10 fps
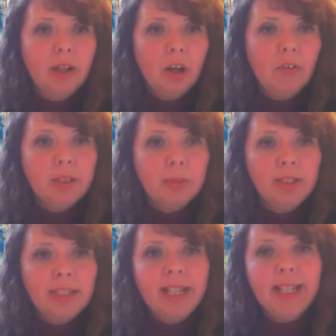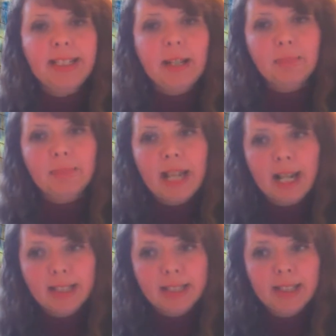a corresponding exam
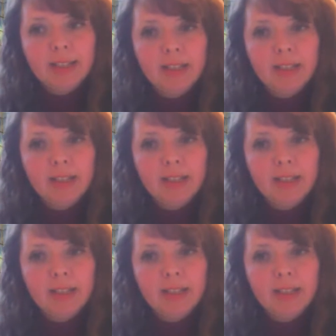task.